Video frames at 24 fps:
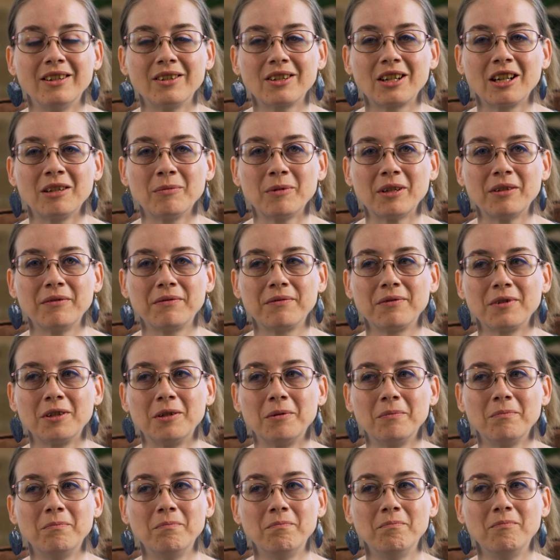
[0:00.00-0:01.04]
coming
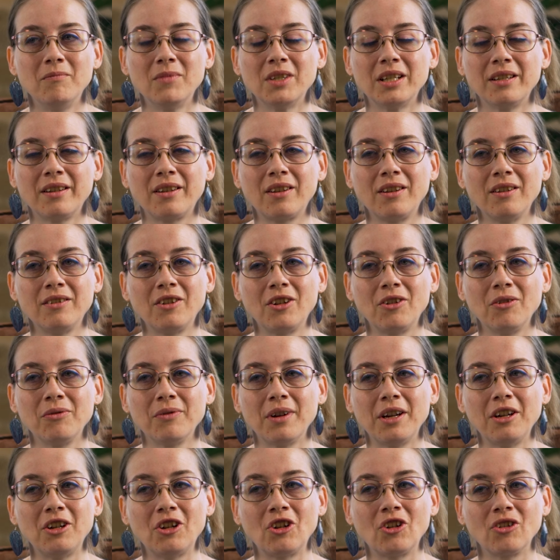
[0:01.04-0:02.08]
from a
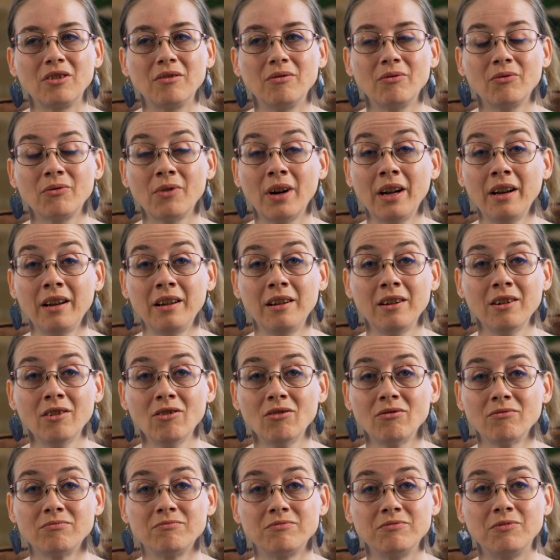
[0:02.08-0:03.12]
situation right
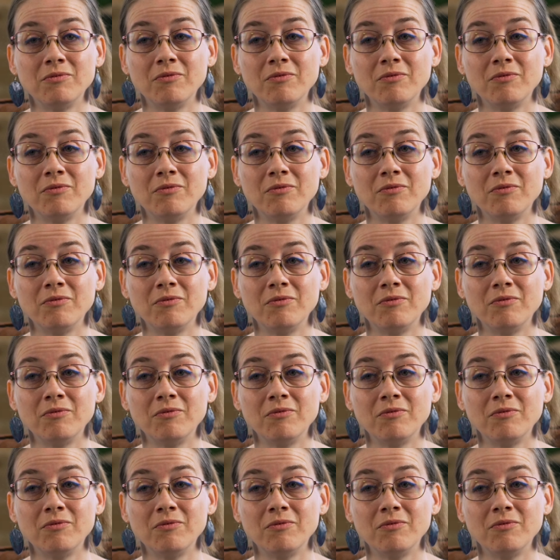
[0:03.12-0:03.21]
here,